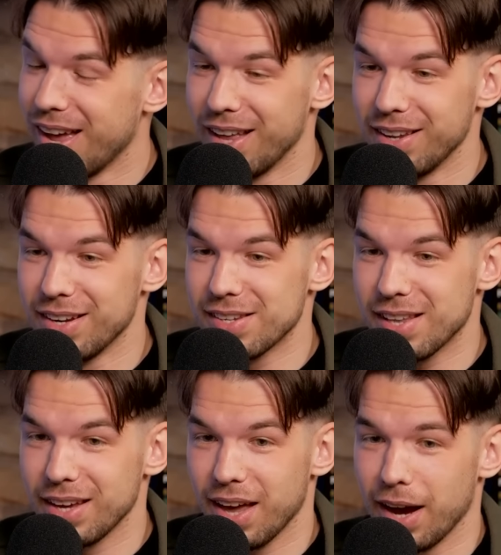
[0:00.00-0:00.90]
and then it's
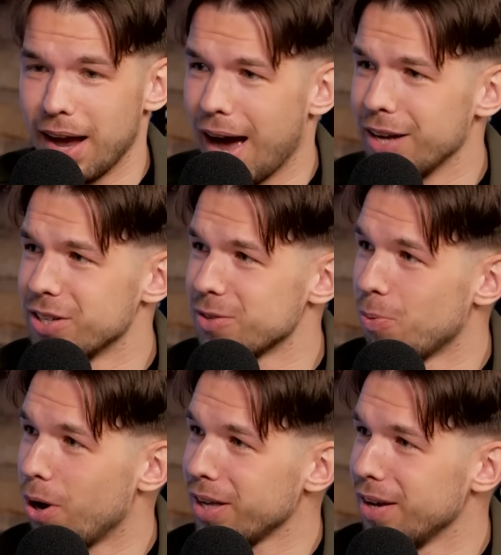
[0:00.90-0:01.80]
like a guy just
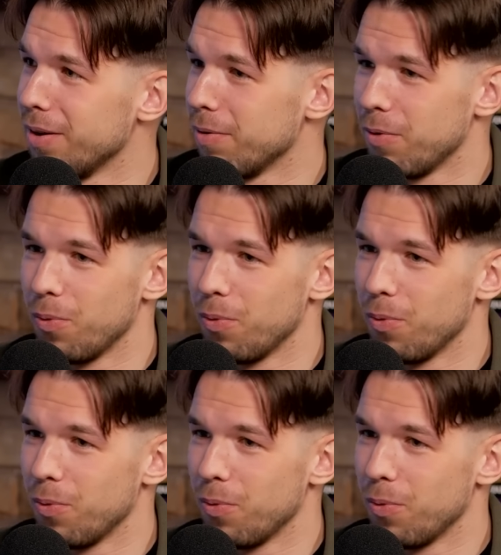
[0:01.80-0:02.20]
walking